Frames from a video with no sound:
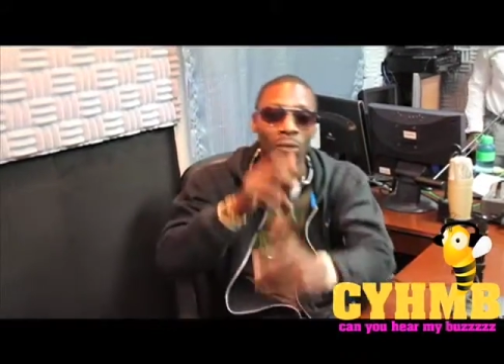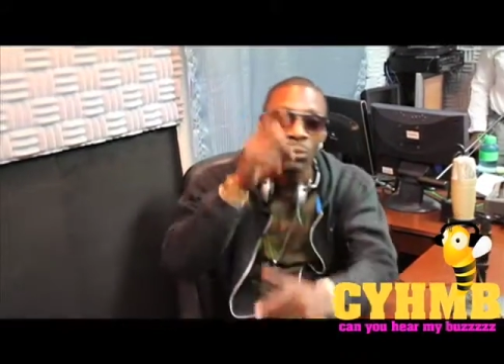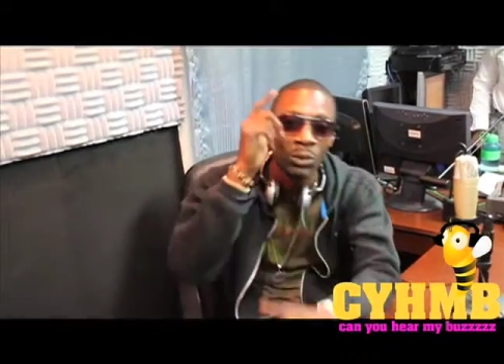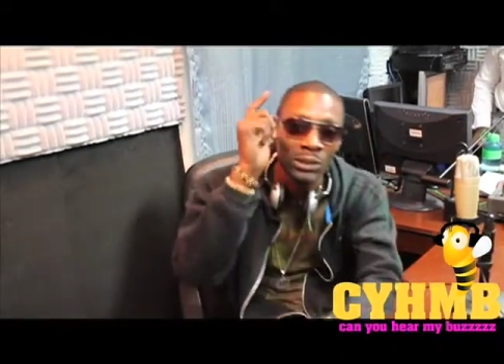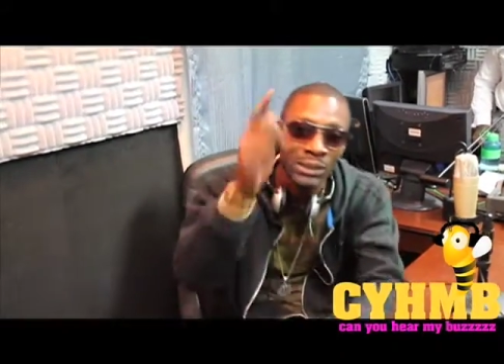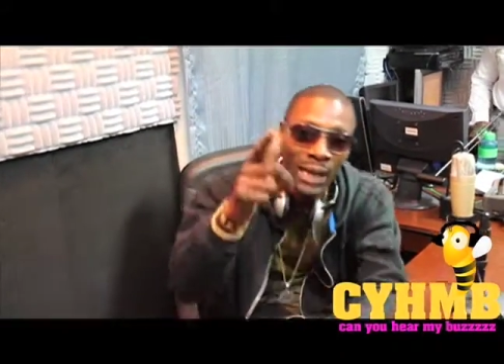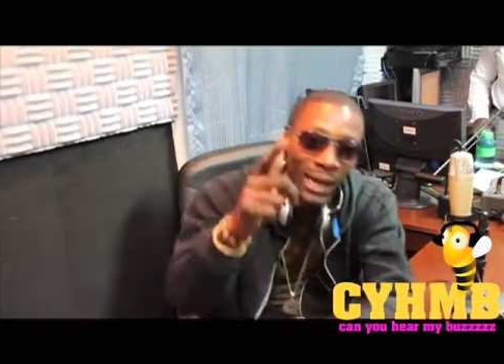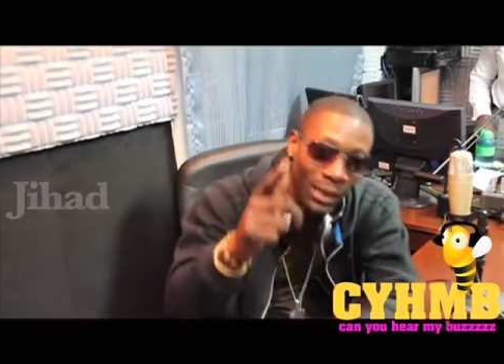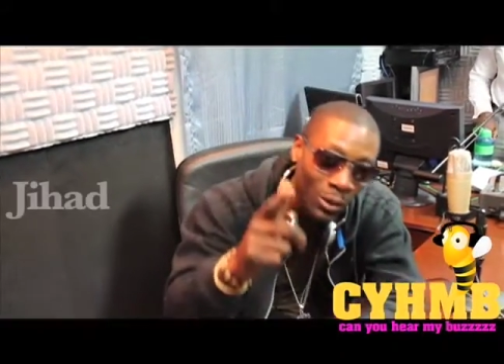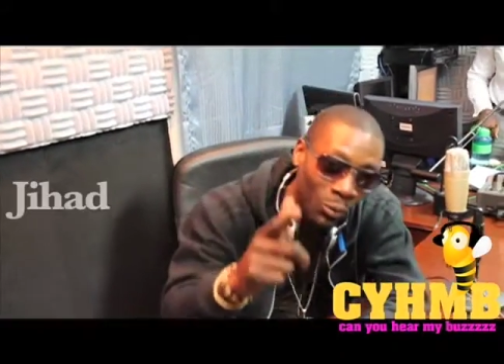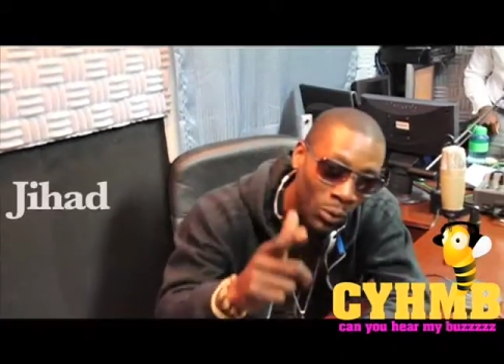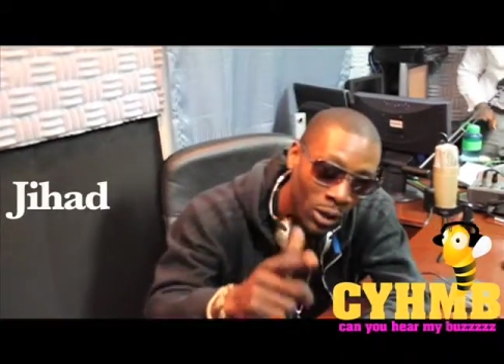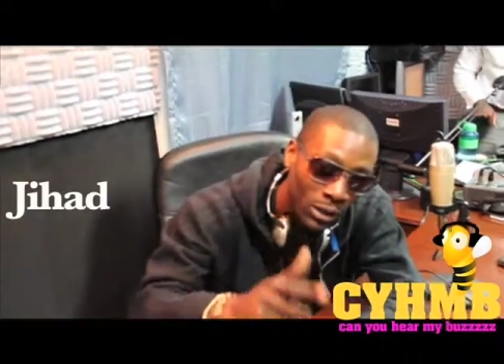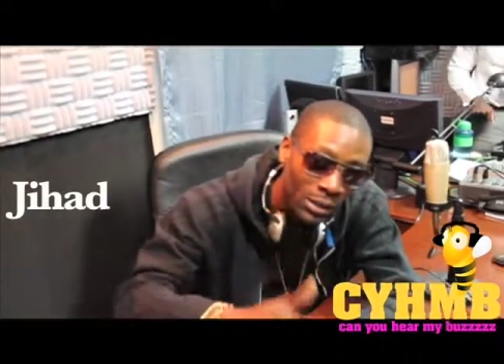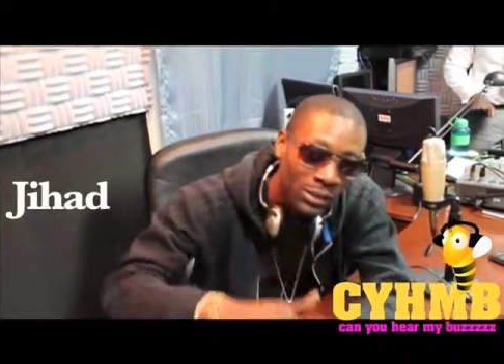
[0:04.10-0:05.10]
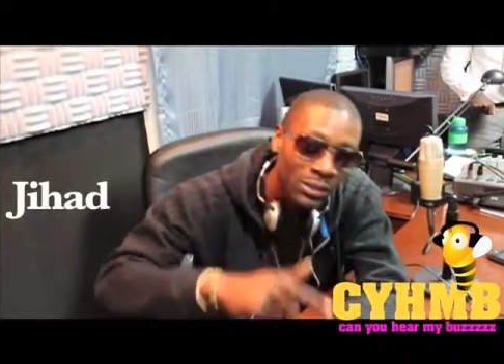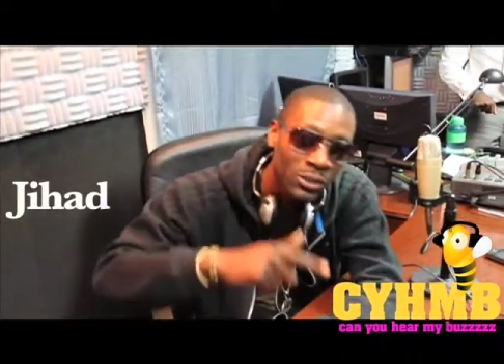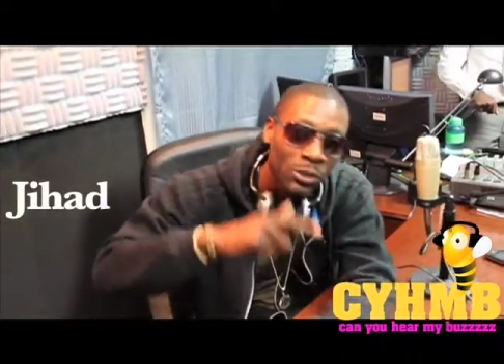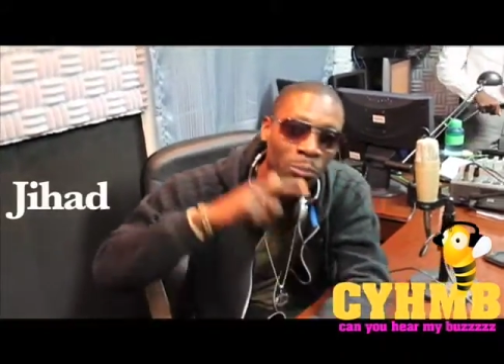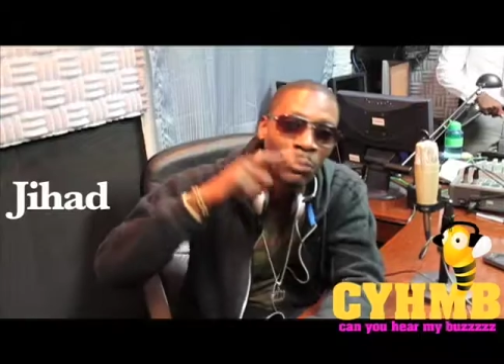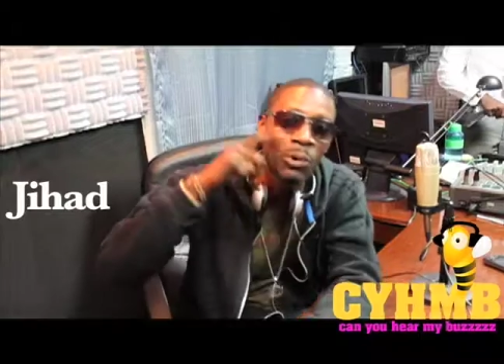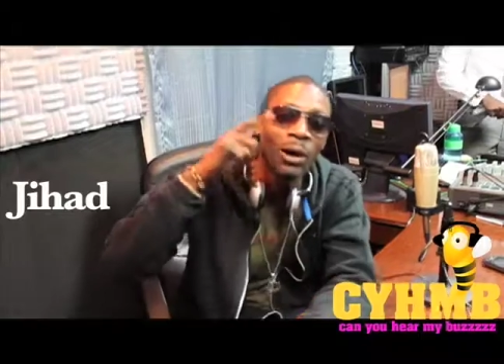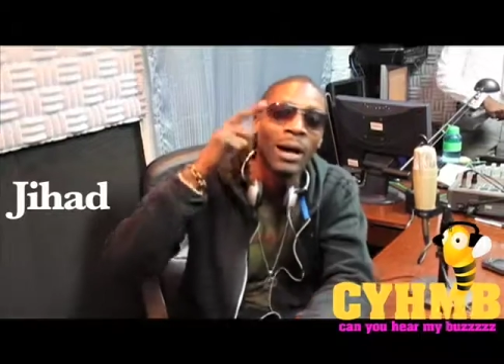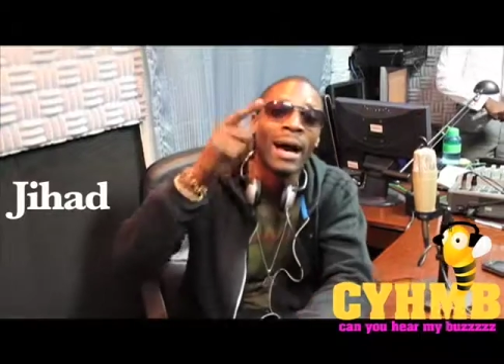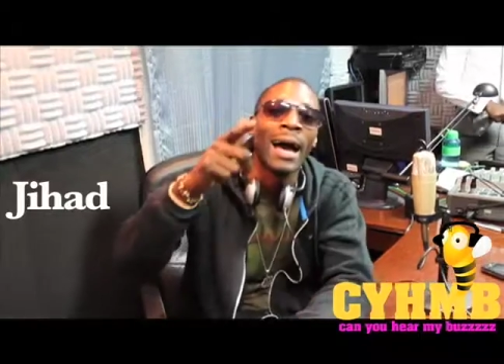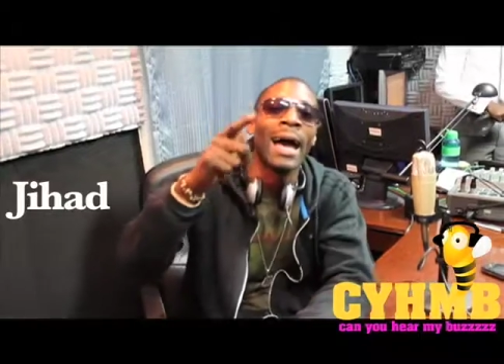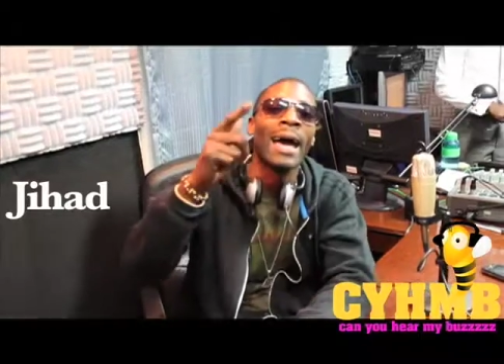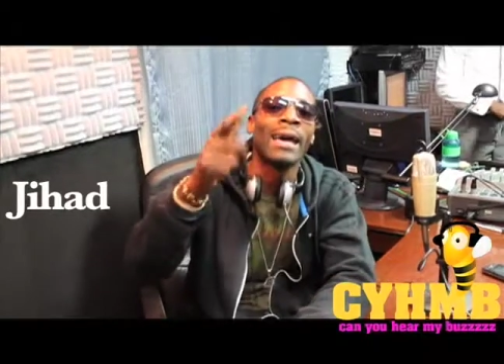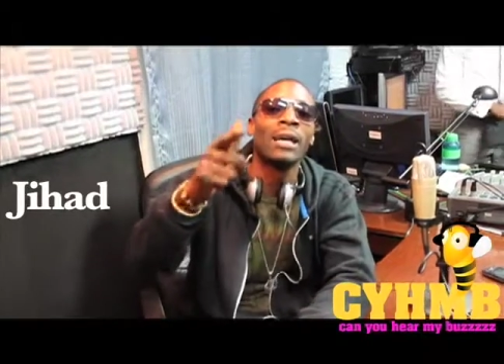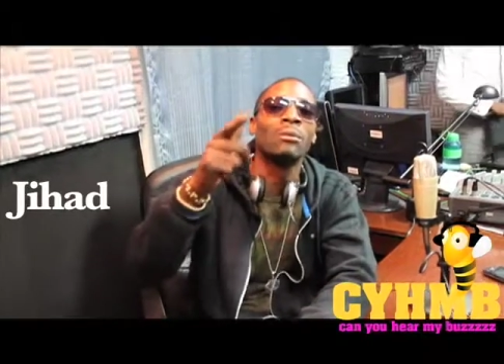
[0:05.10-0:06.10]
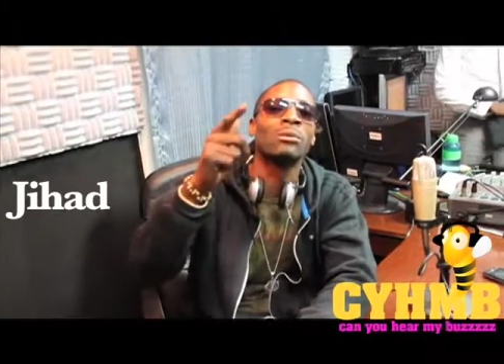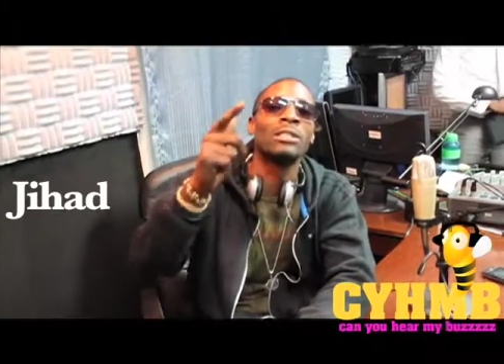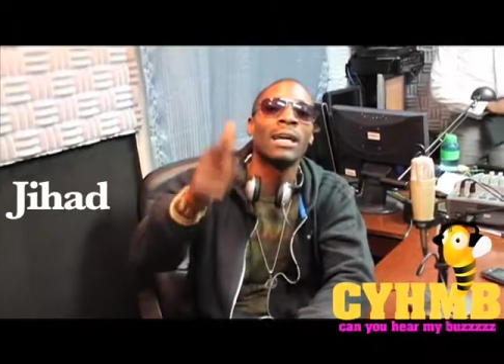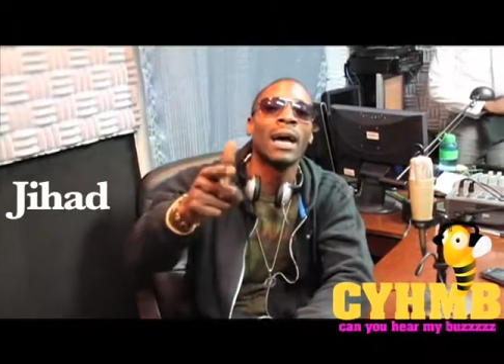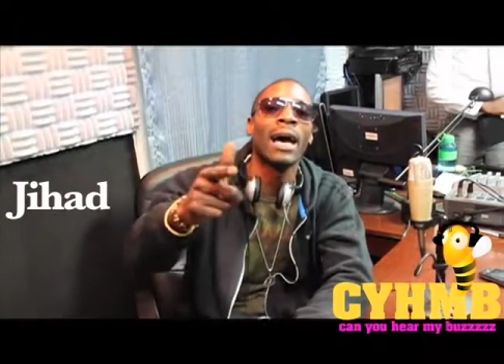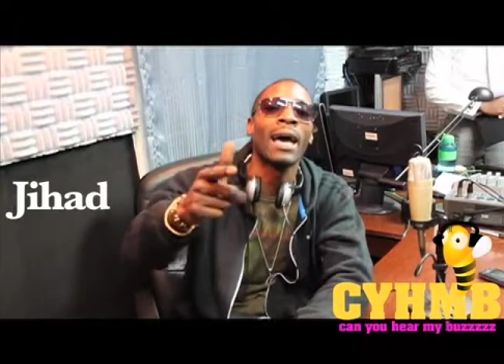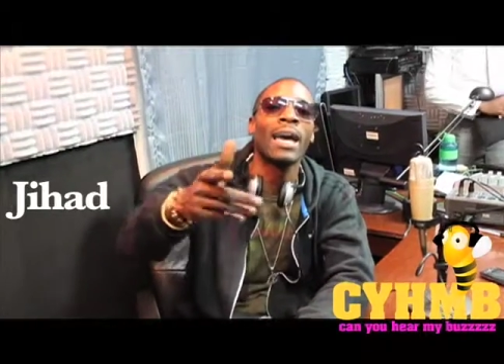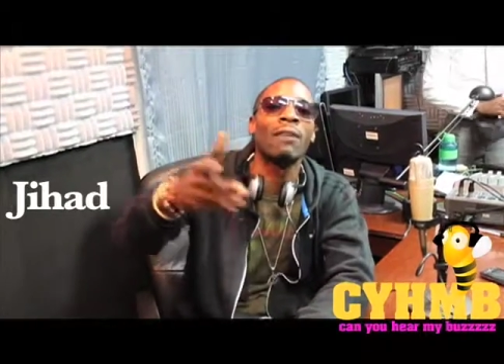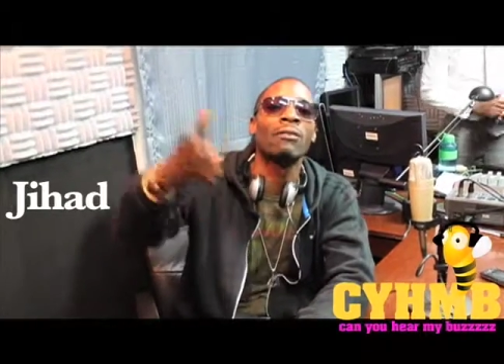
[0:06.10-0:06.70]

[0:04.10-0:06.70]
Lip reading: What's happening, world? This is your boy, I am Jihad,